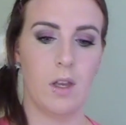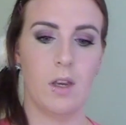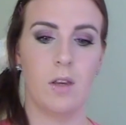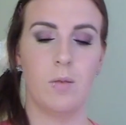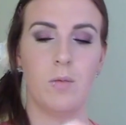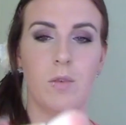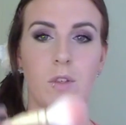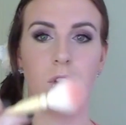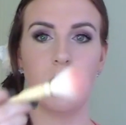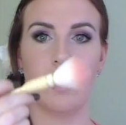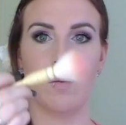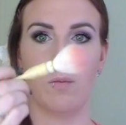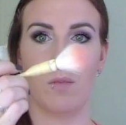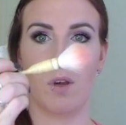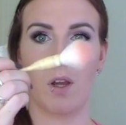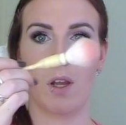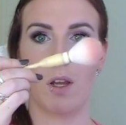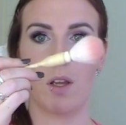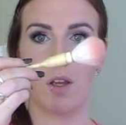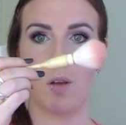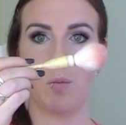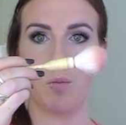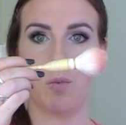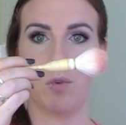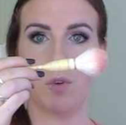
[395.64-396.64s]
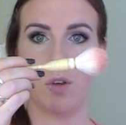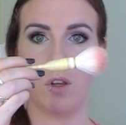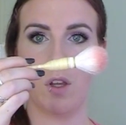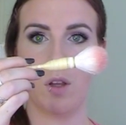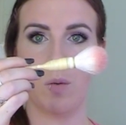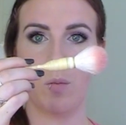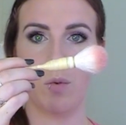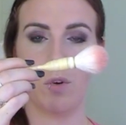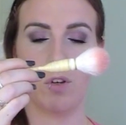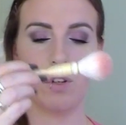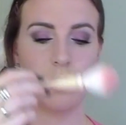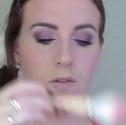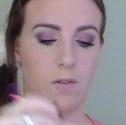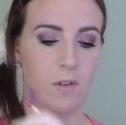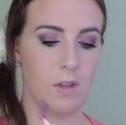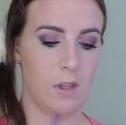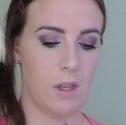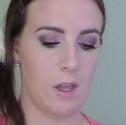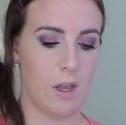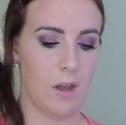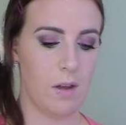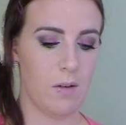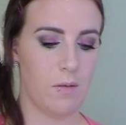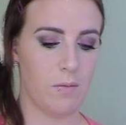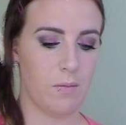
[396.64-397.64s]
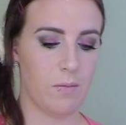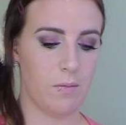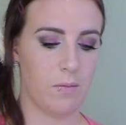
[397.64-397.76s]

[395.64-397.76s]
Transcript: I'm using my kabuki brush for that.